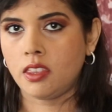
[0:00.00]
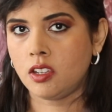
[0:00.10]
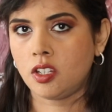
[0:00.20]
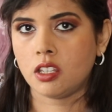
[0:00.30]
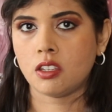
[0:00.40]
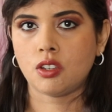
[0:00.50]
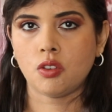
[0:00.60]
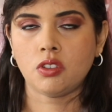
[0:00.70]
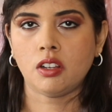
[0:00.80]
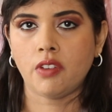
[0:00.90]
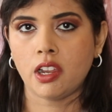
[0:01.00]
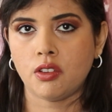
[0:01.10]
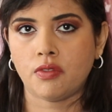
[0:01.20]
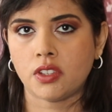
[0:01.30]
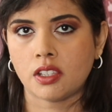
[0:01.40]
And this year, the total
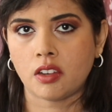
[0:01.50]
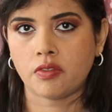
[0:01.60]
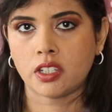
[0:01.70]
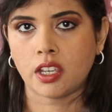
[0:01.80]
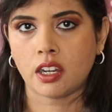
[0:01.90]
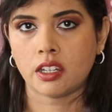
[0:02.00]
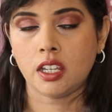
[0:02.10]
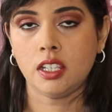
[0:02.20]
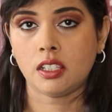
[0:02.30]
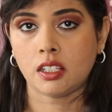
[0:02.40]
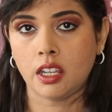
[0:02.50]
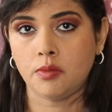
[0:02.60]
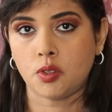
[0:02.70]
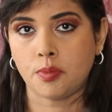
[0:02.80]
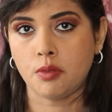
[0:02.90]
value of this advent calendar is
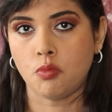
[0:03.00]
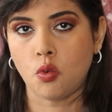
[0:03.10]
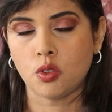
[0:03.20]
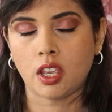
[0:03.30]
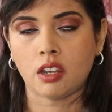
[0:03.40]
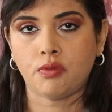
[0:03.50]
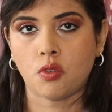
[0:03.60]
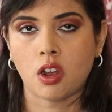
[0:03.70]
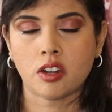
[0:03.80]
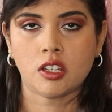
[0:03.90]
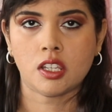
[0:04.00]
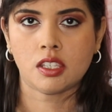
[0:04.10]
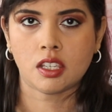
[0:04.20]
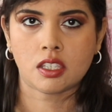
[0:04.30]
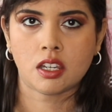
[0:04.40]
claimed to be more than
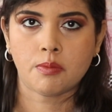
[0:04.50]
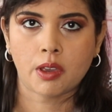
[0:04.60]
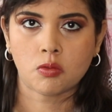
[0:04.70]
£460.